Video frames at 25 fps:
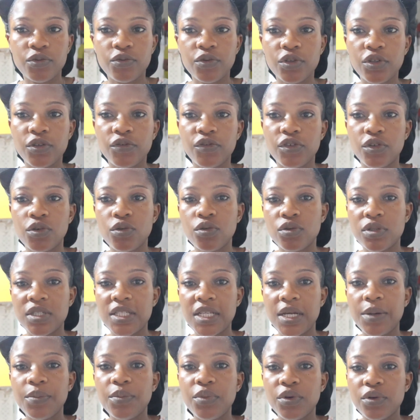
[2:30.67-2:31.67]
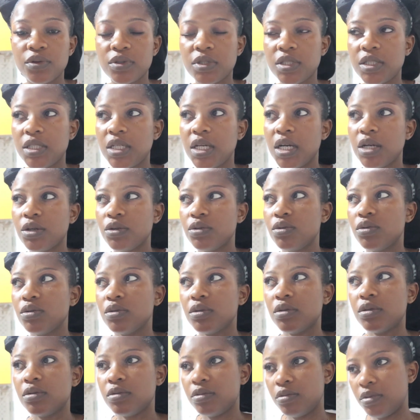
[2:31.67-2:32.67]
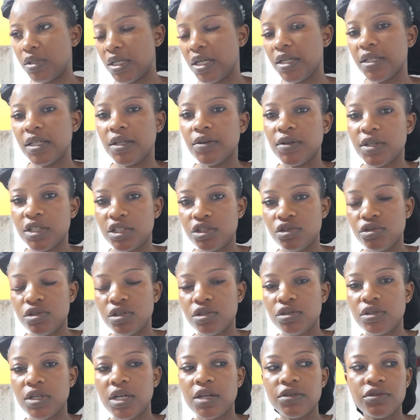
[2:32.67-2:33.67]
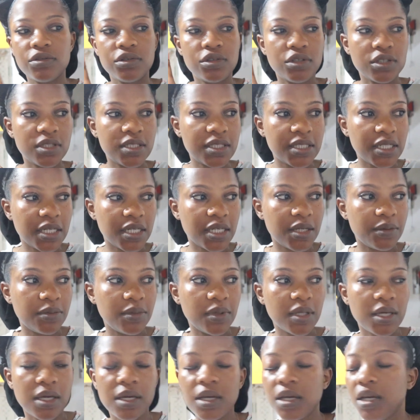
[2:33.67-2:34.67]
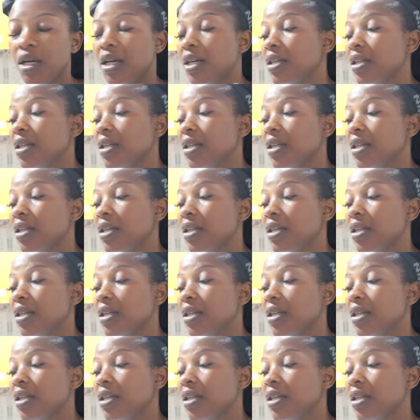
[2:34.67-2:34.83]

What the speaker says: one of the coastal bus that goes down our street. So I have to just take him there.